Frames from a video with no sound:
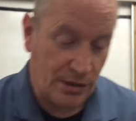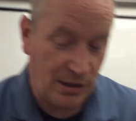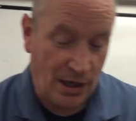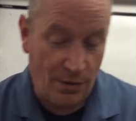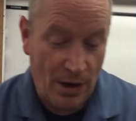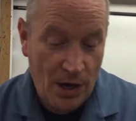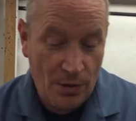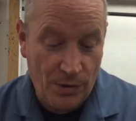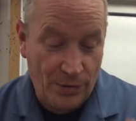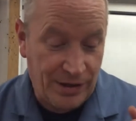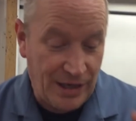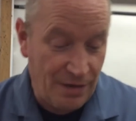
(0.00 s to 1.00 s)
So
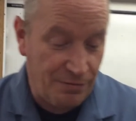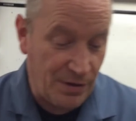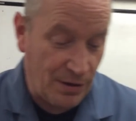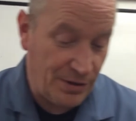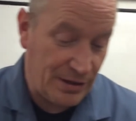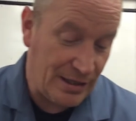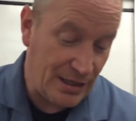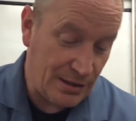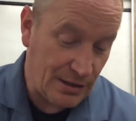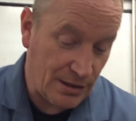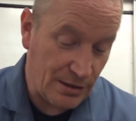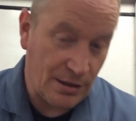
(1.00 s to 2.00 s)
we'll give you the
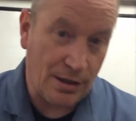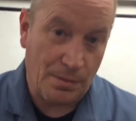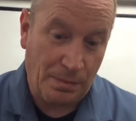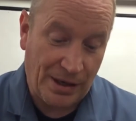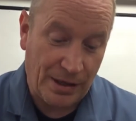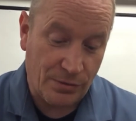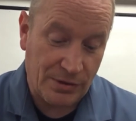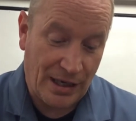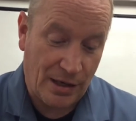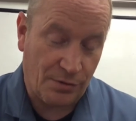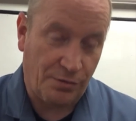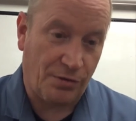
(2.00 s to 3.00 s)
distance that the plant was
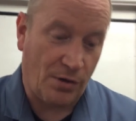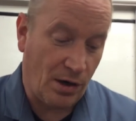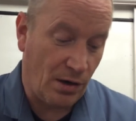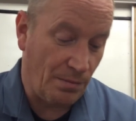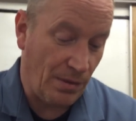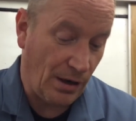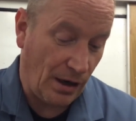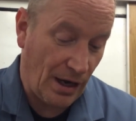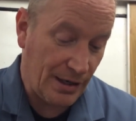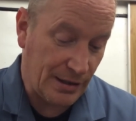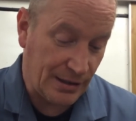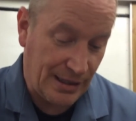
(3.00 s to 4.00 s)
held from the
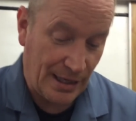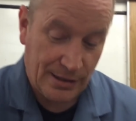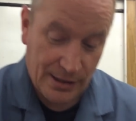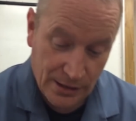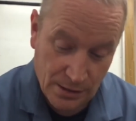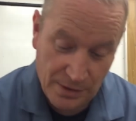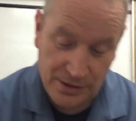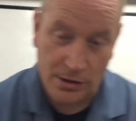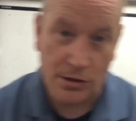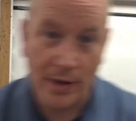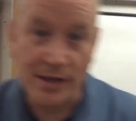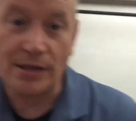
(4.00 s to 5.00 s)
light, 10
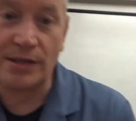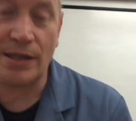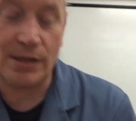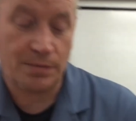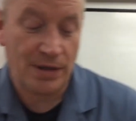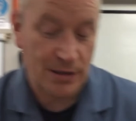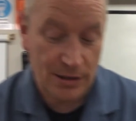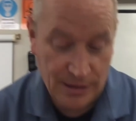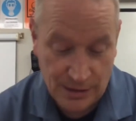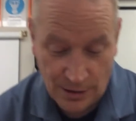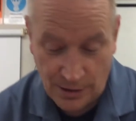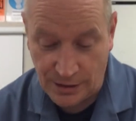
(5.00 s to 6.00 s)
centimetres, 20 centimetres,
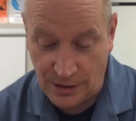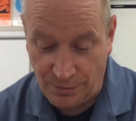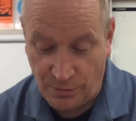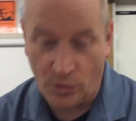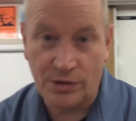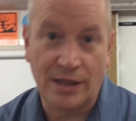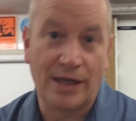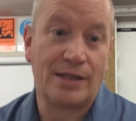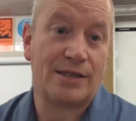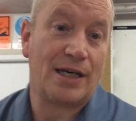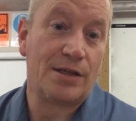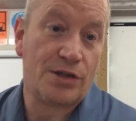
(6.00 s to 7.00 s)
30, 40,
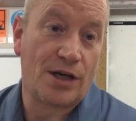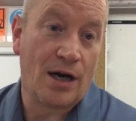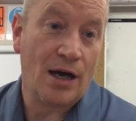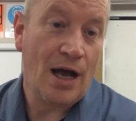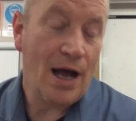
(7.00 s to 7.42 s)
etc.